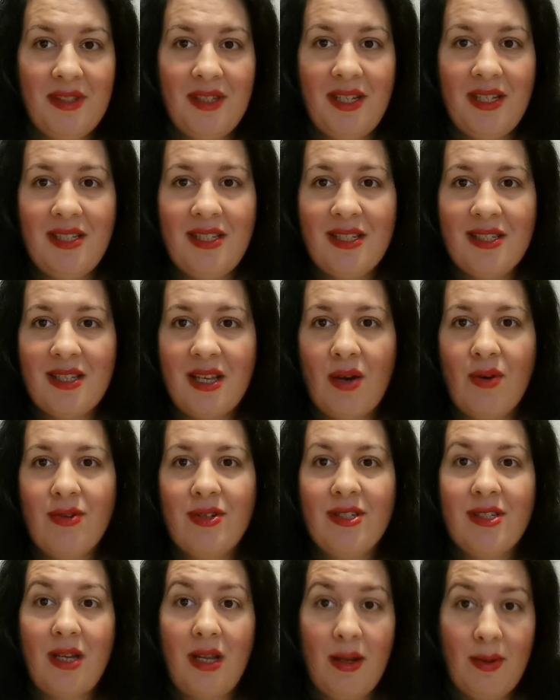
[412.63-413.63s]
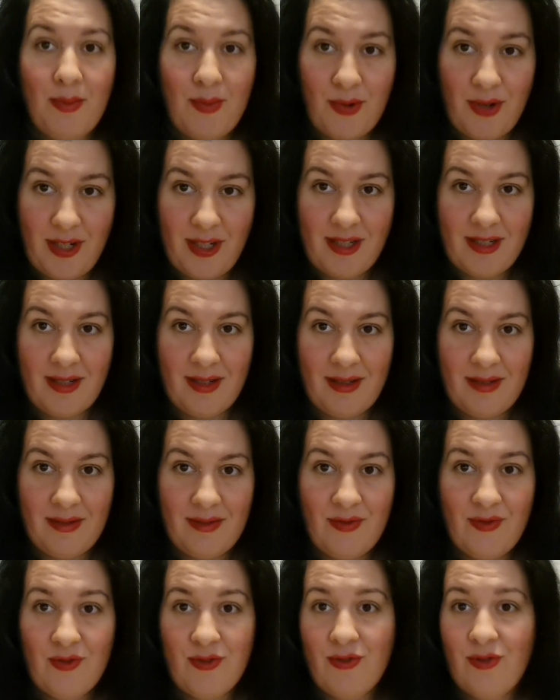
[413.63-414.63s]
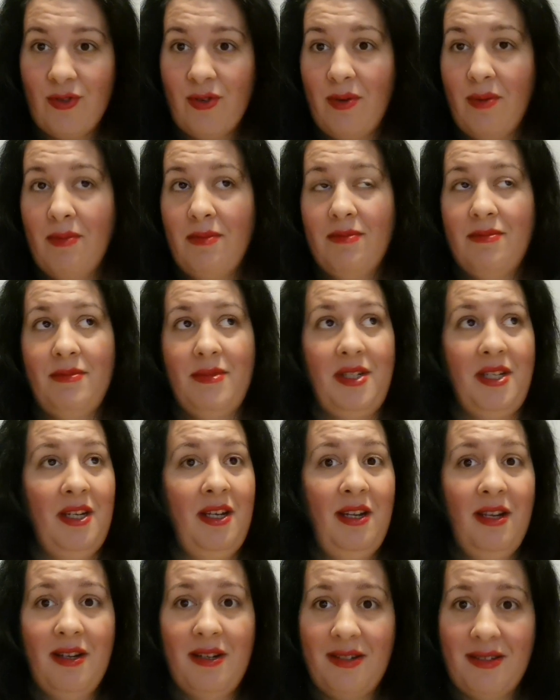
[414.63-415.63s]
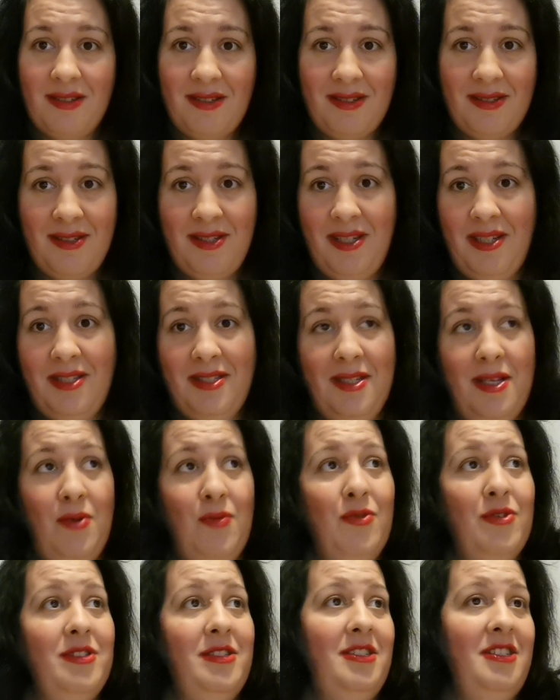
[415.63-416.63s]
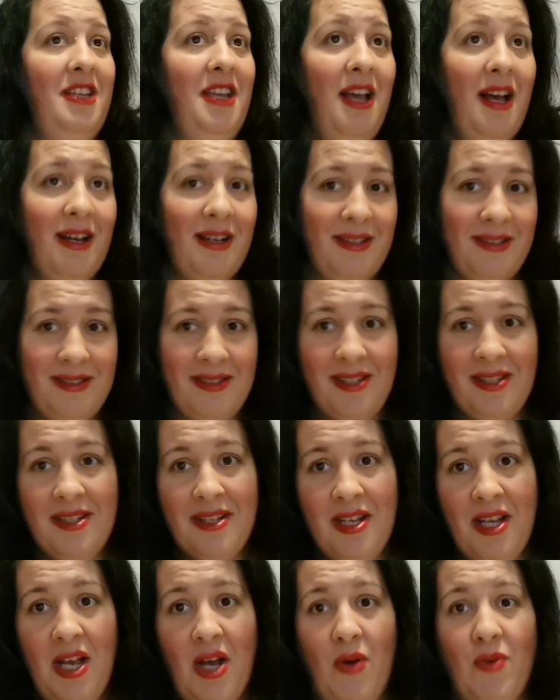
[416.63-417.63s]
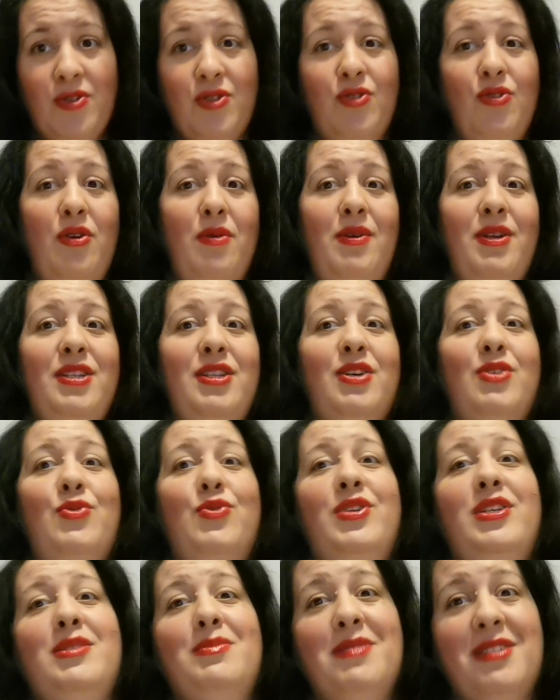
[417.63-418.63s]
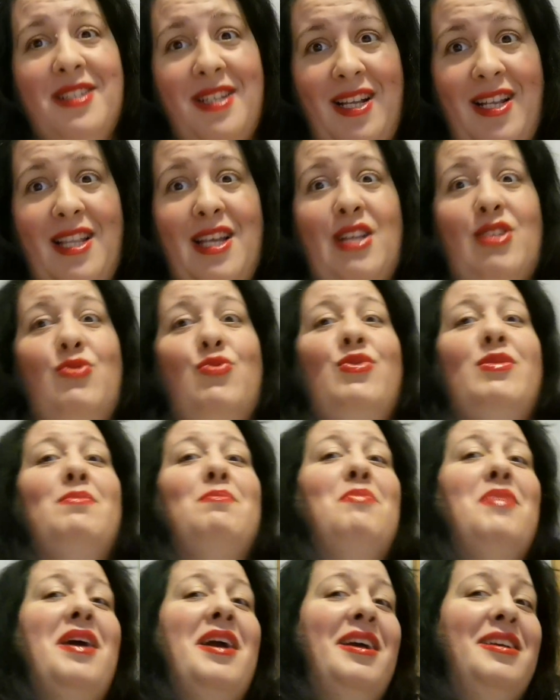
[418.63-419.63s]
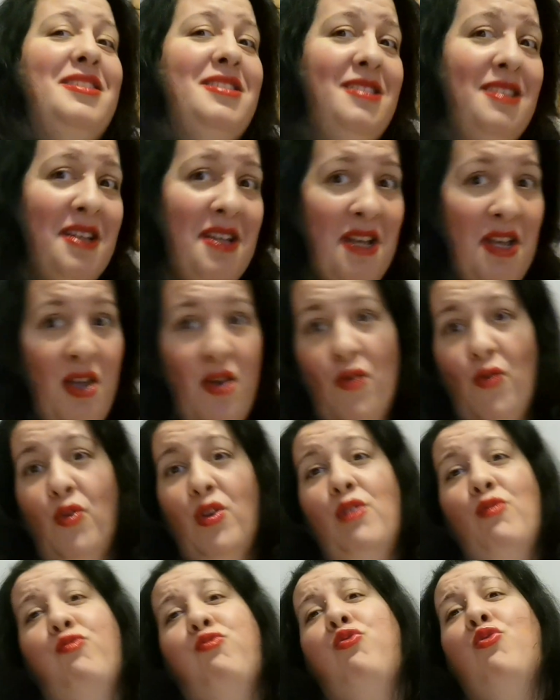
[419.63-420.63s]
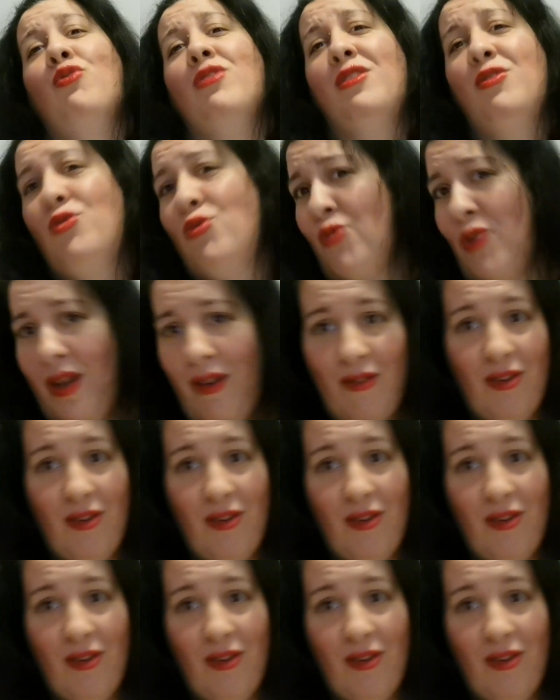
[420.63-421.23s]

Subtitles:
This is our celebration. From years, since I was young, I was going to Christmas like that, with bags, with food to